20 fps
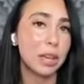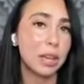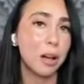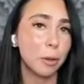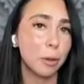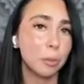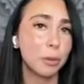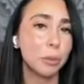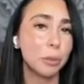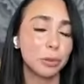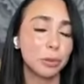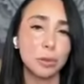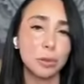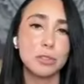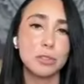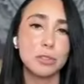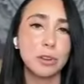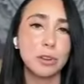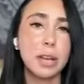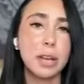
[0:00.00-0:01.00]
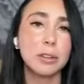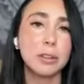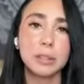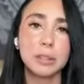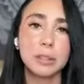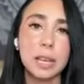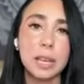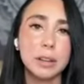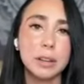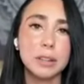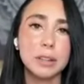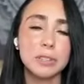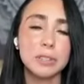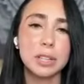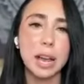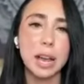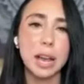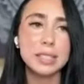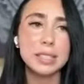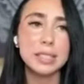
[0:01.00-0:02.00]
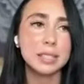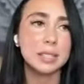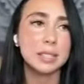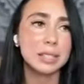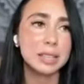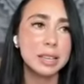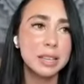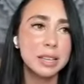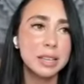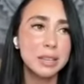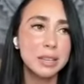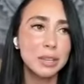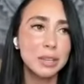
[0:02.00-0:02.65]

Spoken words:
to help me with those final layers that I didn't